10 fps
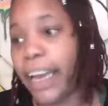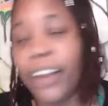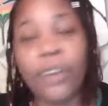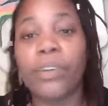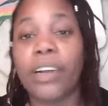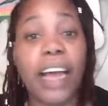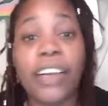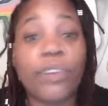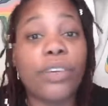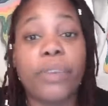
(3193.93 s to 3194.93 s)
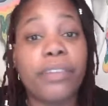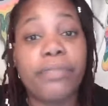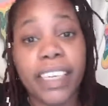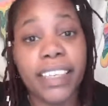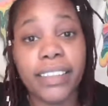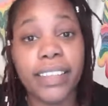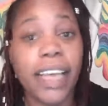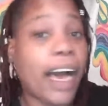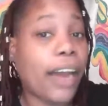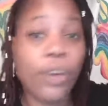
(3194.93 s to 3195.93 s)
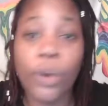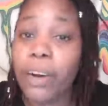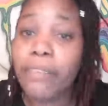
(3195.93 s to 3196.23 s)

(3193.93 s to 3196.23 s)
I don't know what a fig is. I don't know